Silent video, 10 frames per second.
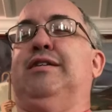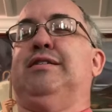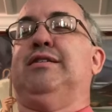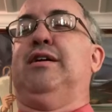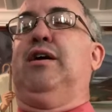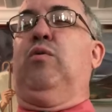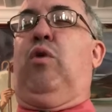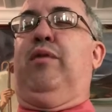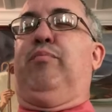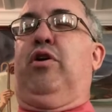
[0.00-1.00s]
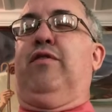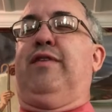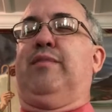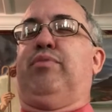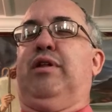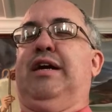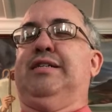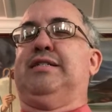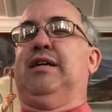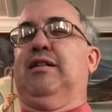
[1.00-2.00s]
us, one perfect
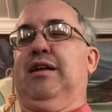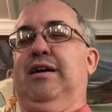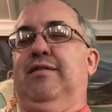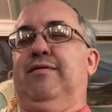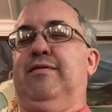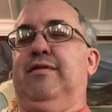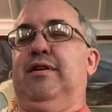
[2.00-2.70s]
place to live.